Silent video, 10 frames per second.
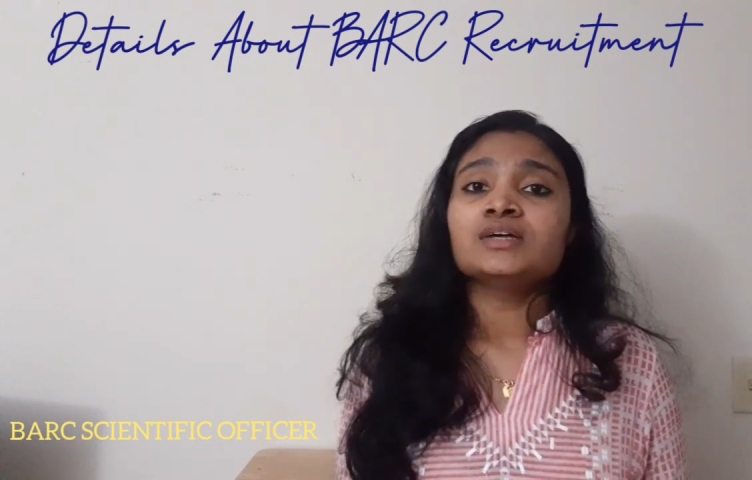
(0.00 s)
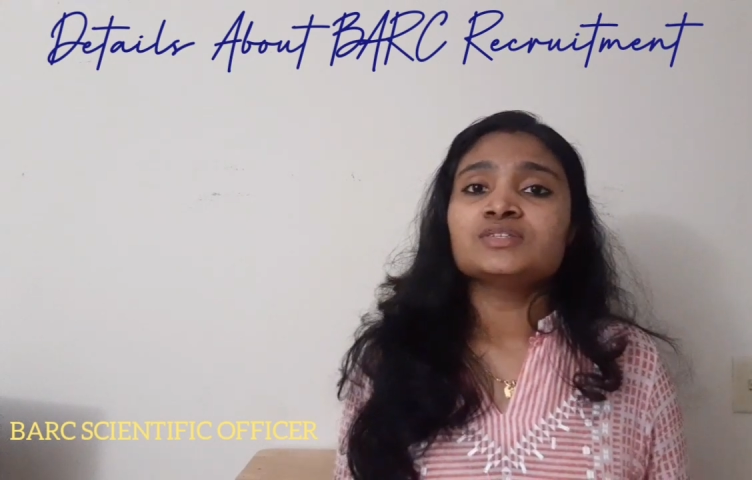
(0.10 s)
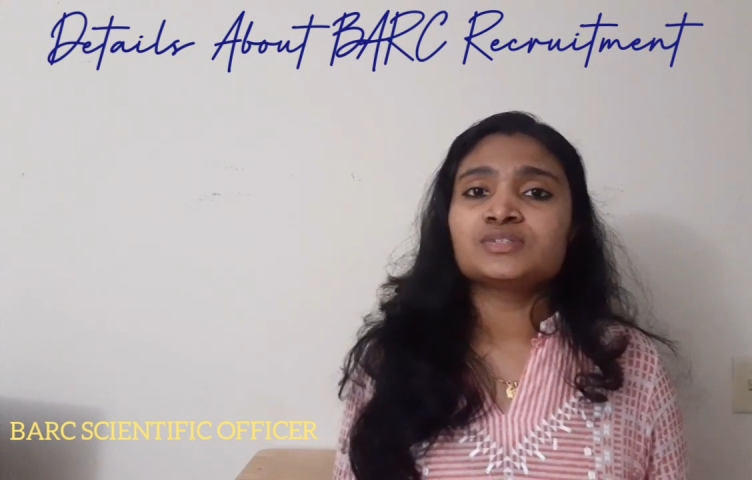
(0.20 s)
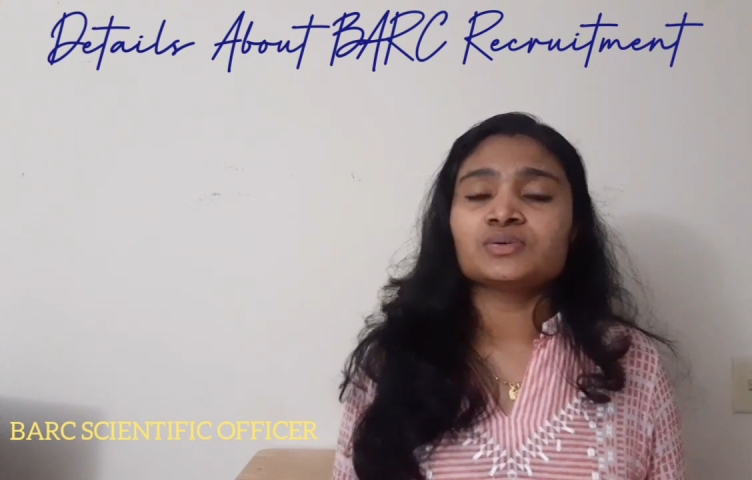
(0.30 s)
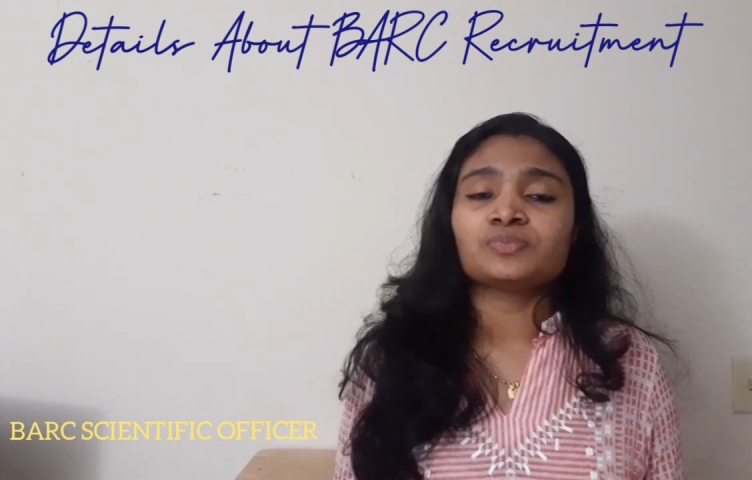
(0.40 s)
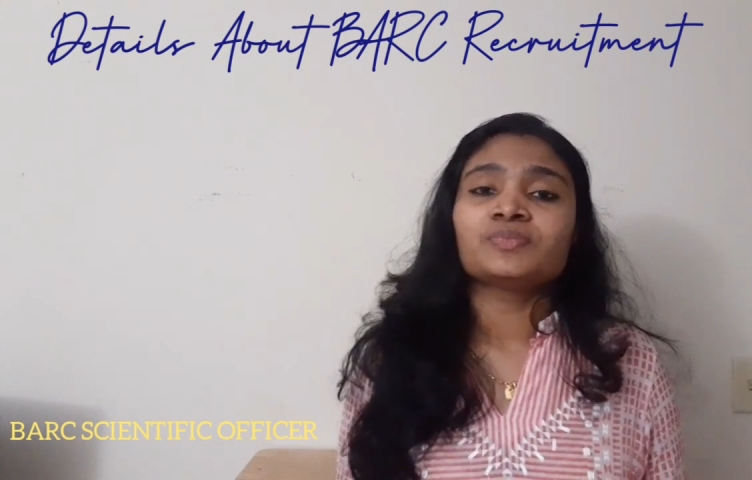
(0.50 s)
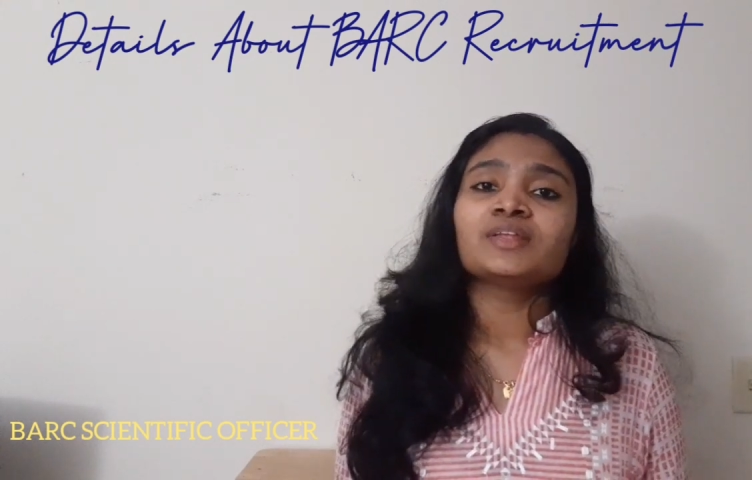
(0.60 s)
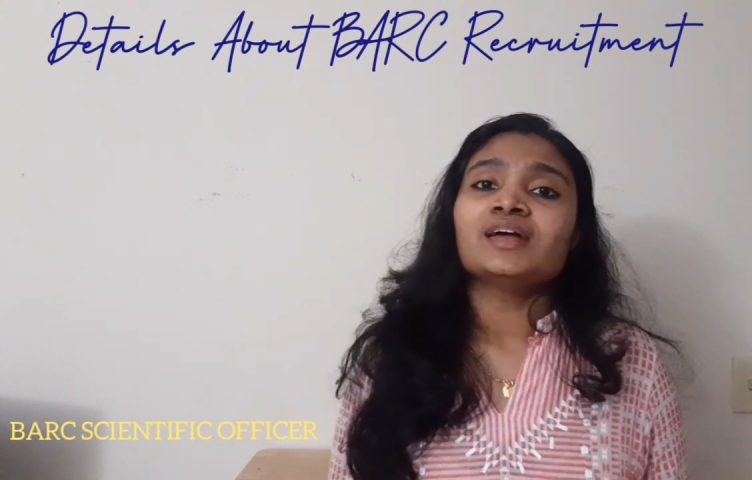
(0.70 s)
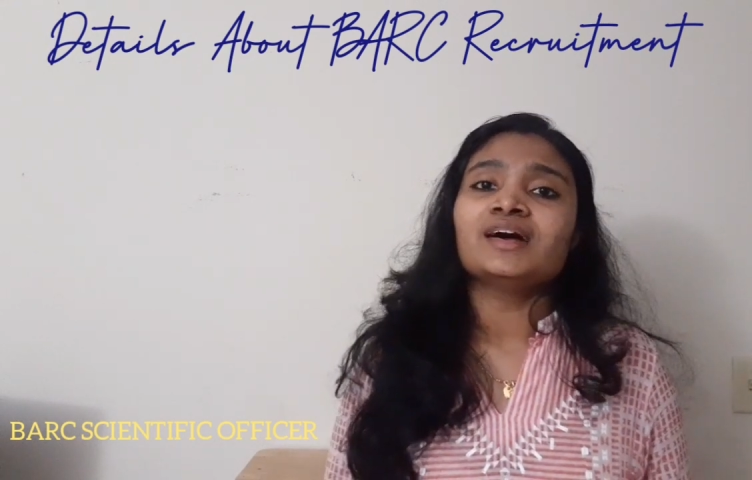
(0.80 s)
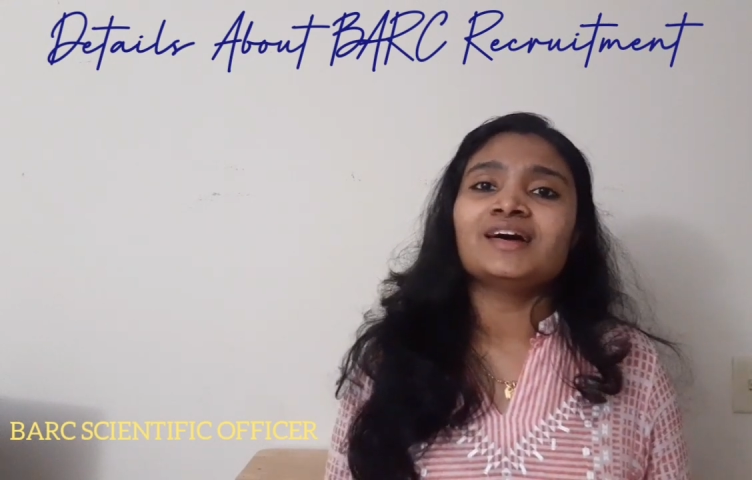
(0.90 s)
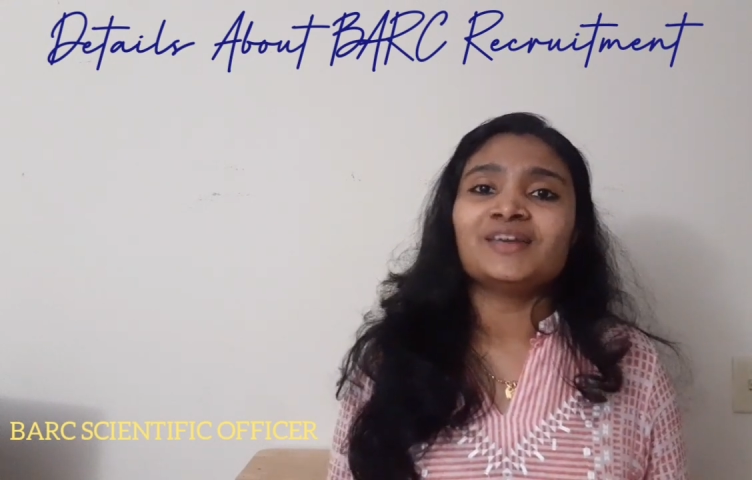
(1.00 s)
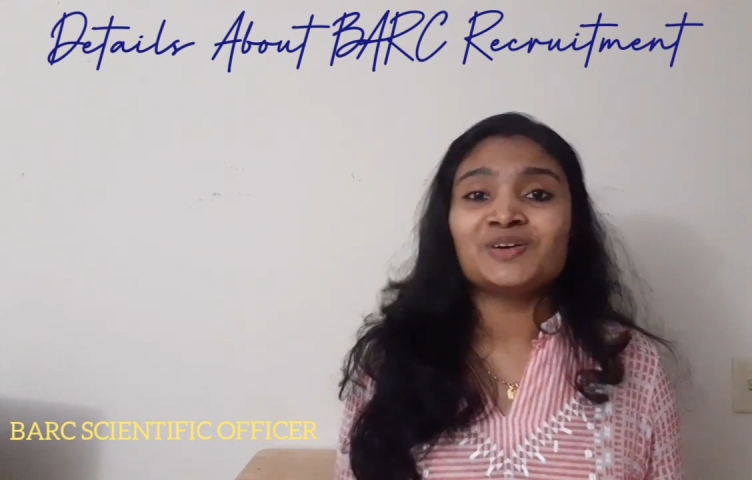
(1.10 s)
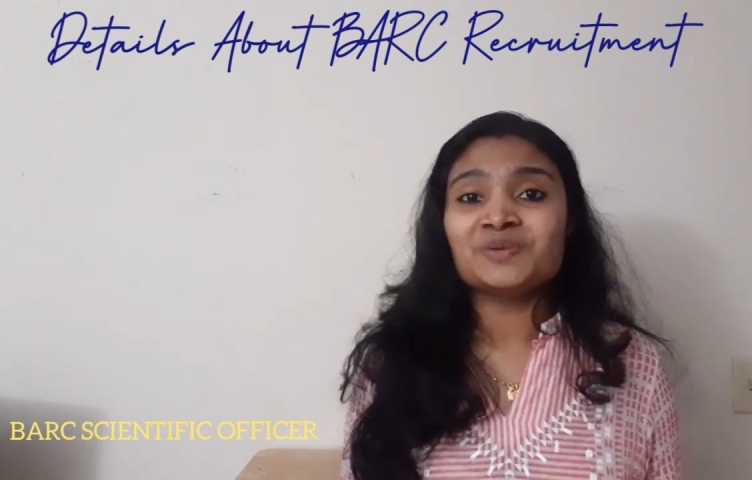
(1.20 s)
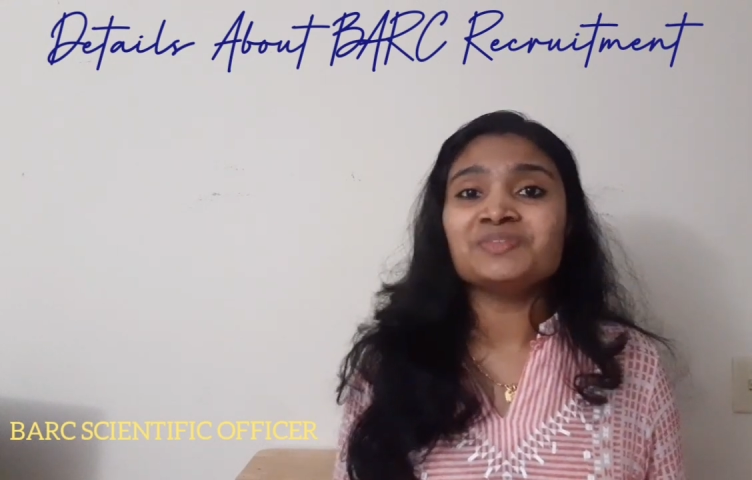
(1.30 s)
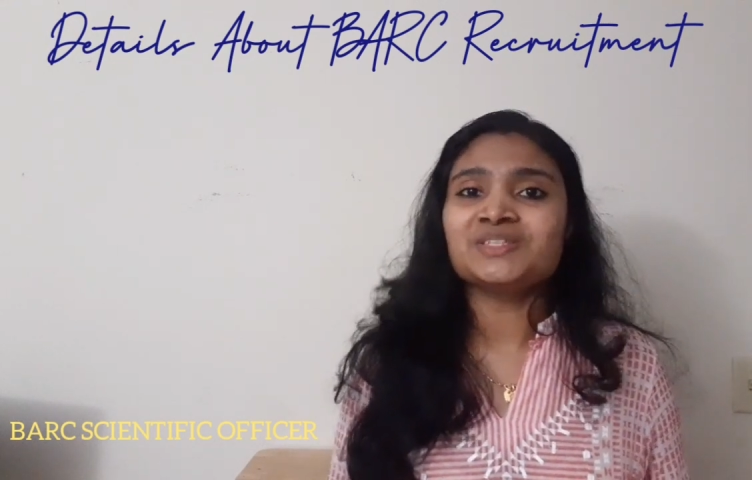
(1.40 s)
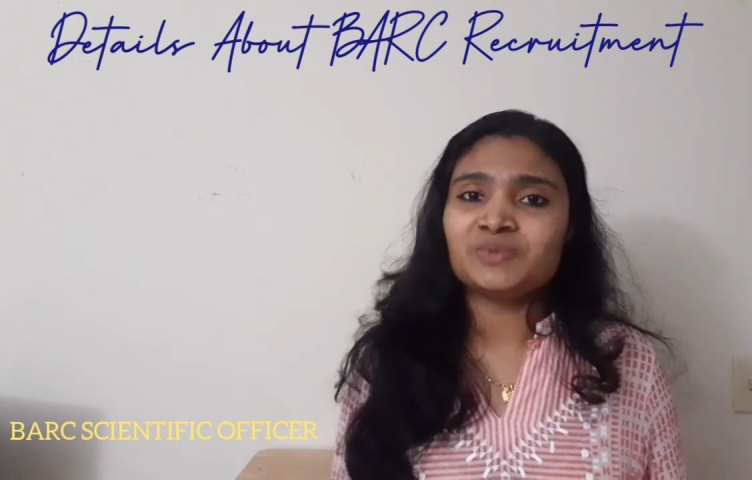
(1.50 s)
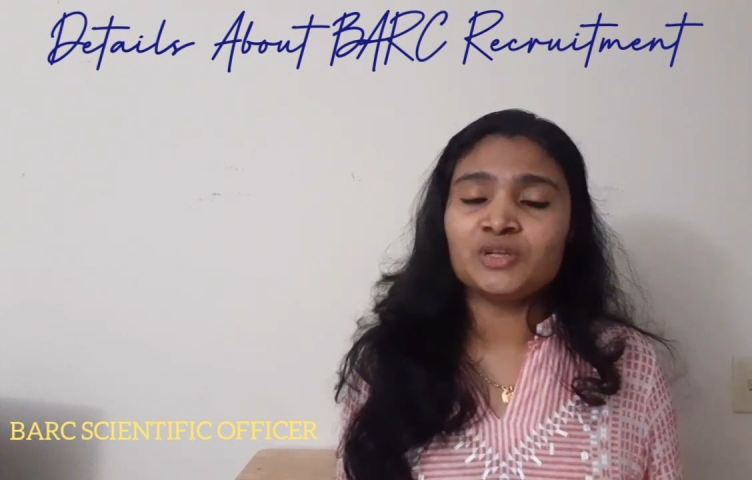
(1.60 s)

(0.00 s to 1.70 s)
So, I hope this